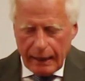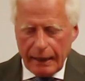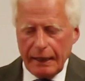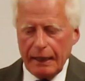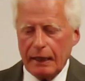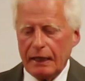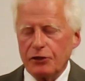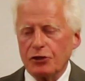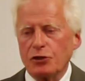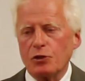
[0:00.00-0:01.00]
he
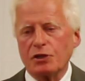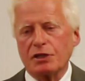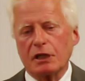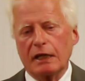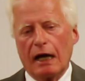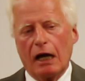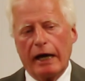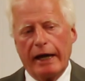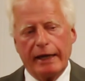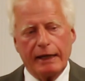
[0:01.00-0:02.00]
introduced
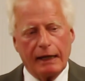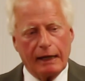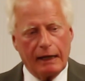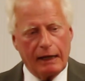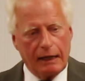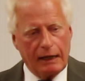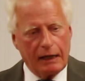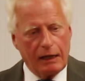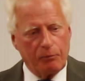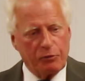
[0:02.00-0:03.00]
a, uh,
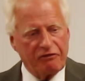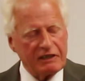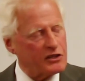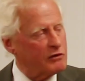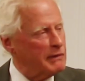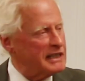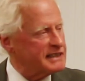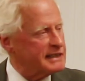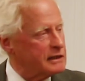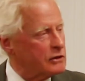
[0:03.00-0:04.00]
uh professor of
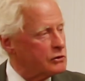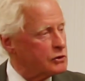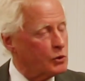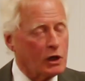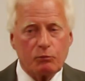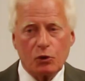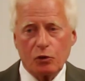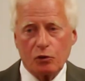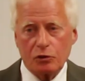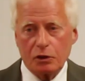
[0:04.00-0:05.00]
medicine onto our
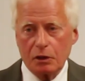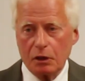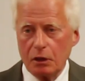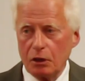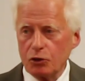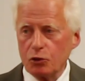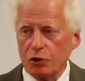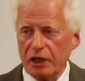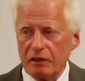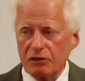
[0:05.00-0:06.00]
board,
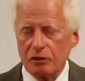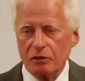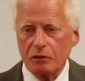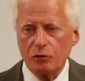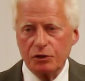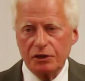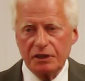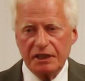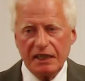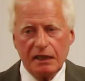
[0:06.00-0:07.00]
Sean Hilton, who was the
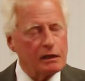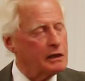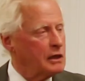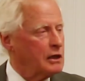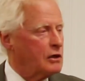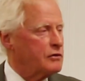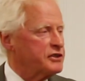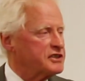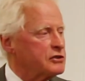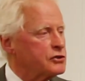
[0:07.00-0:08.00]
dean of
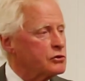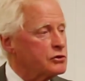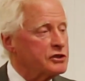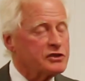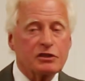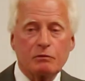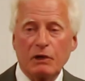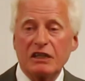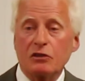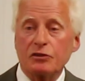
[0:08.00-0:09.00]
the St. George's
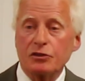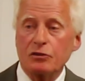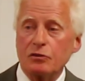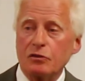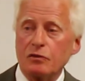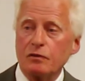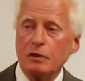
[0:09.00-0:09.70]
Medical School.